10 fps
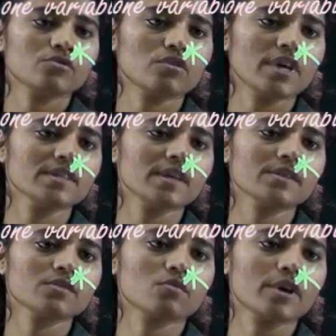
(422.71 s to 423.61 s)
twice
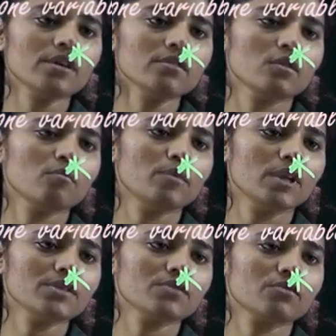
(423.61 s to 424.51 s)
x square plus